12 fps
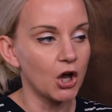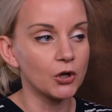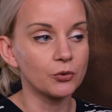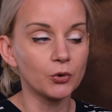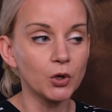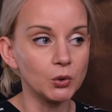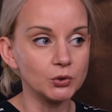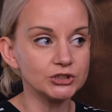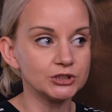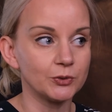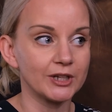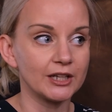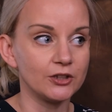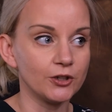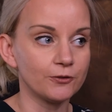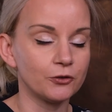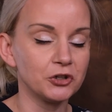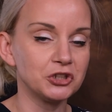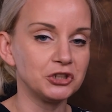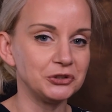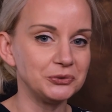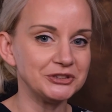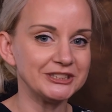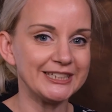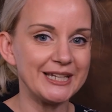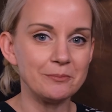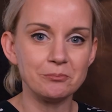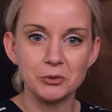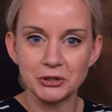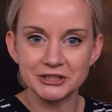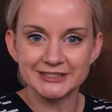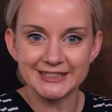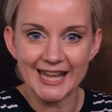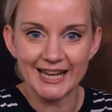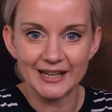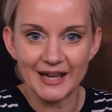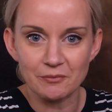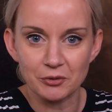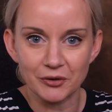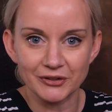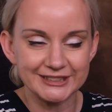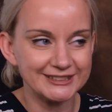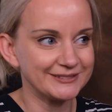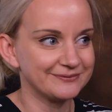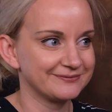on rolls when I look for clues in books and libraries.